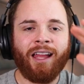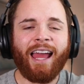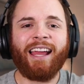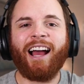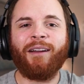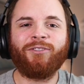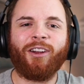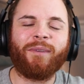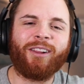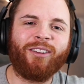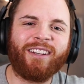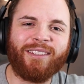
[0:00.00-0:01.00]
Hey, I'm John
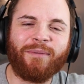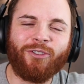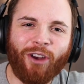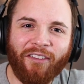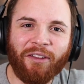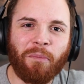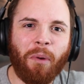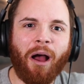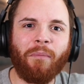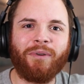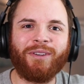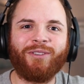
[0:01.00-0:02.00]
McLucas. I'm a traveling
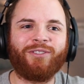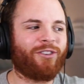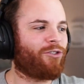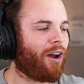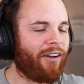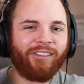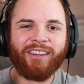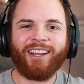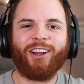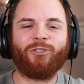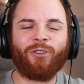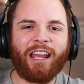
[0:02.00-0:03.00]
pop producer, traveling the
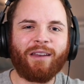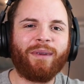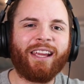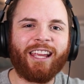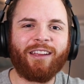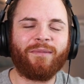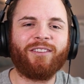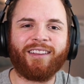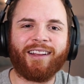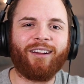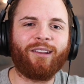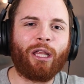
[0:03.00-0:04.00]
country and making
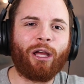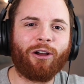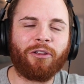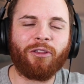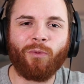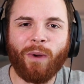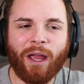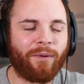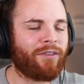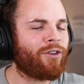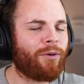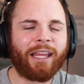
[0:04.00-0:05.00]
music along the way with
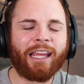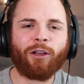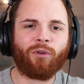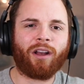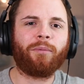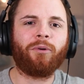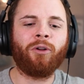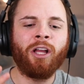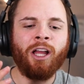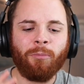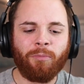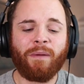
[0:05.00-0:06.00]
so many incredible
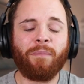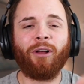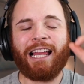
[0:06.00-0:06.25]
people.